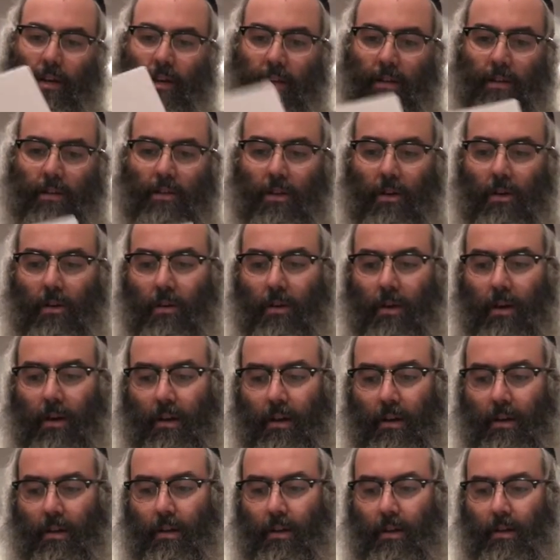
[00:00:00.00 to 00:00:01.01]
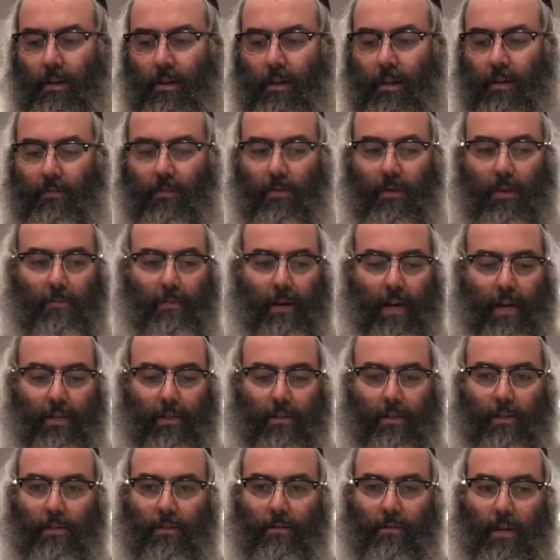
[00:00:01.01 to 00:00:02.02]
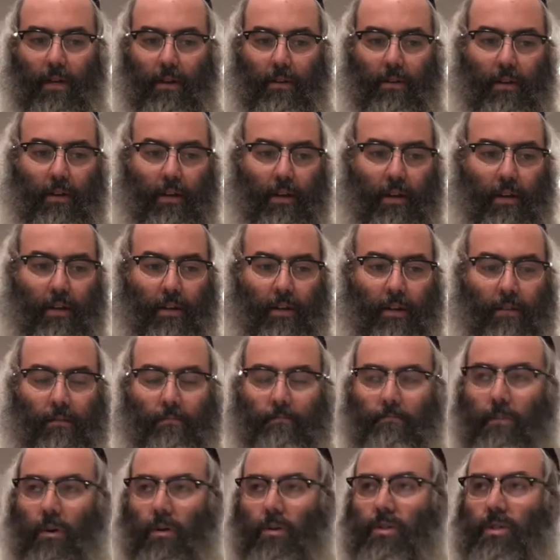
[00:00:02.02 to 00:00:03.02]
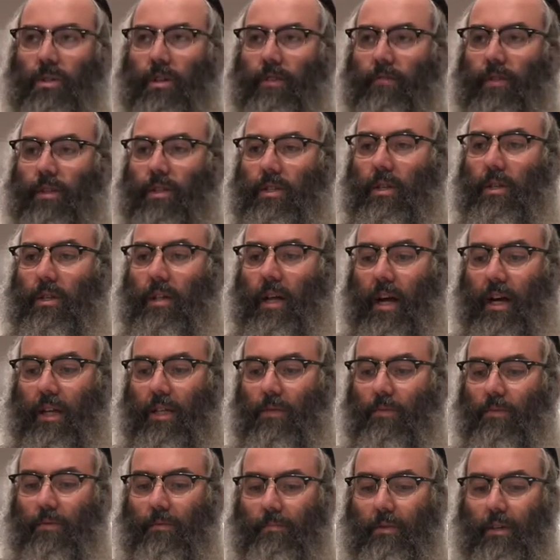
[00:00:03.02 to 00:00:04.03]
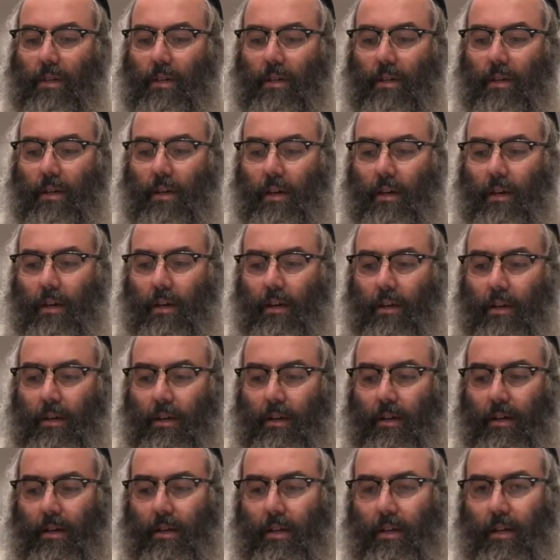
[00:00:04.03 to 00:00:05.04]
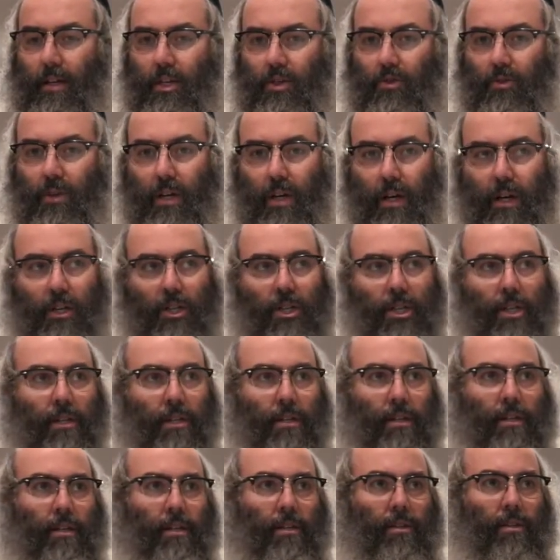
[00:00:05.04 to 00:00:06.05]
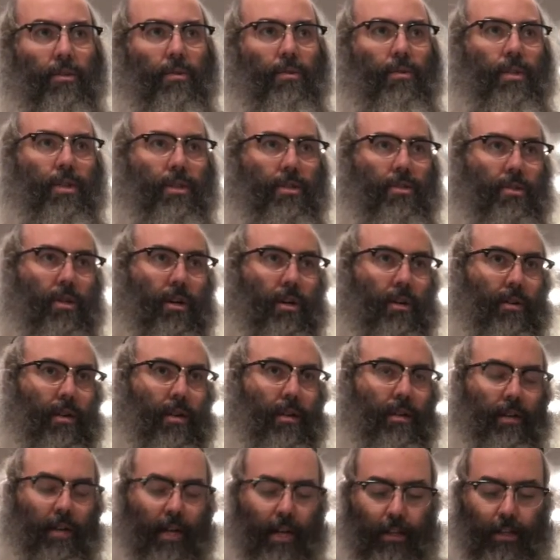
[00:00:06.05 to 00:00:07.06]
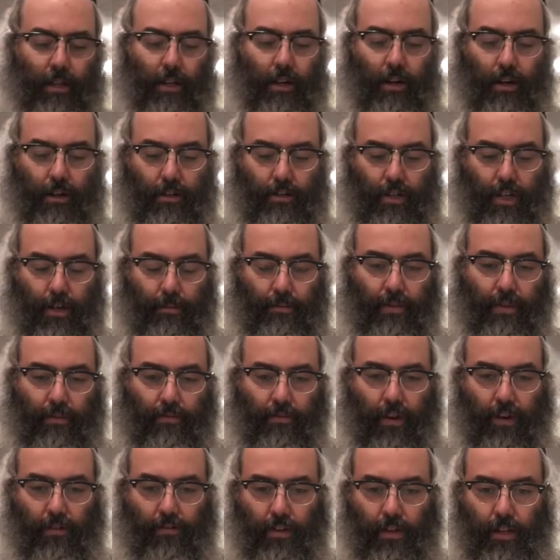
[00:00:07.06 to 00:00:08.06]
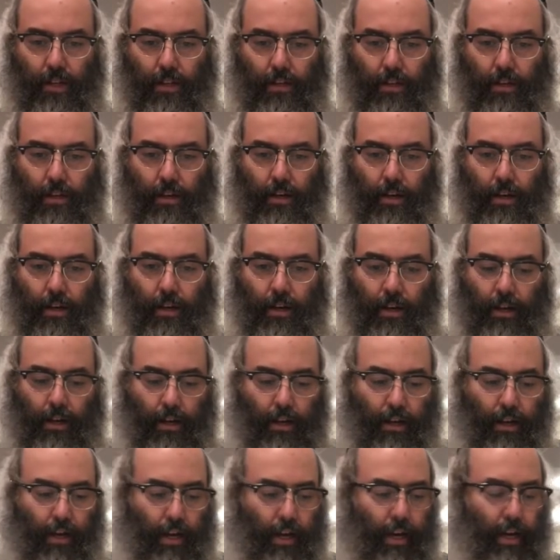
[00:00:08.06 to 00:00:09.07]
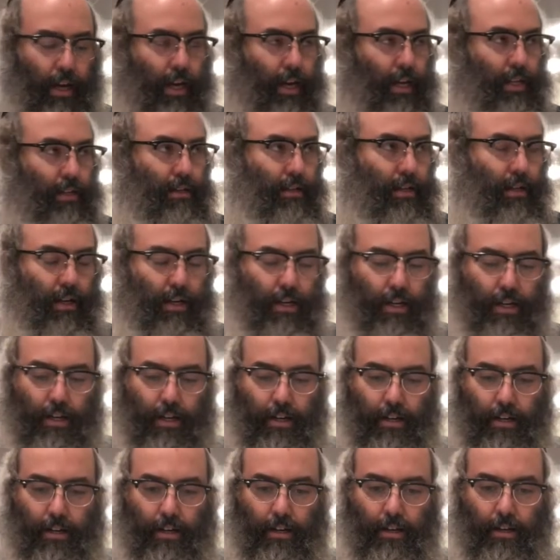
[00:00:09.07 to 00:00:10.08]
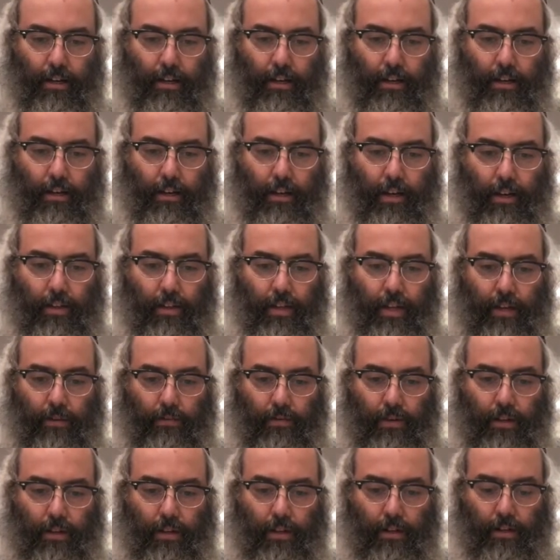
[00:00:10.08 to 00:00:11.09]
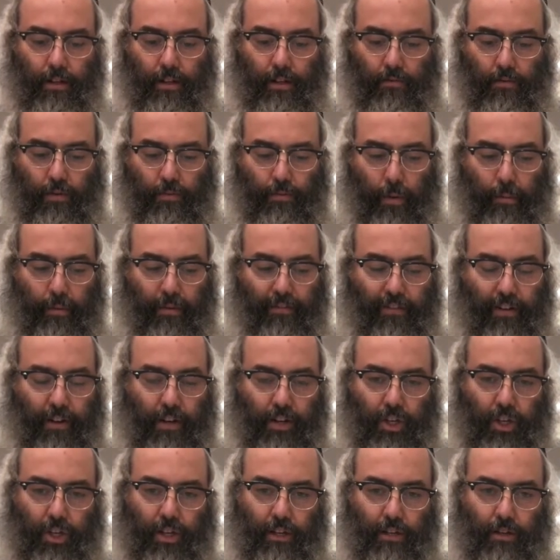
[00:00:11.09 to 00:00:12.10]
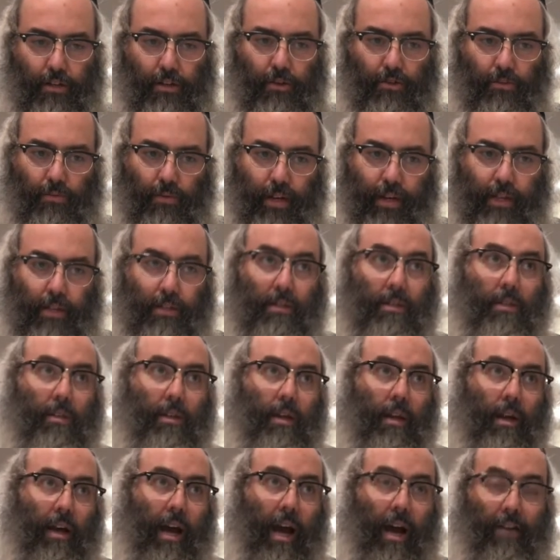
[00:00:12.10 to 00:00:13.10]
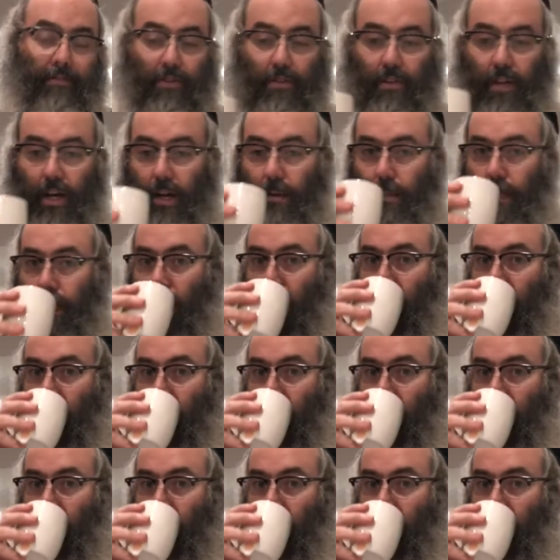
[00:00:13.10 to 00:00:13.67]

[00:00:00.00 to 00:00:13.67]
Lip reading: So if you want to pass these around, most of this class will be introduction to this Torah and the concepts involved in it, and then we'll probably finish it in 2 weeks after that.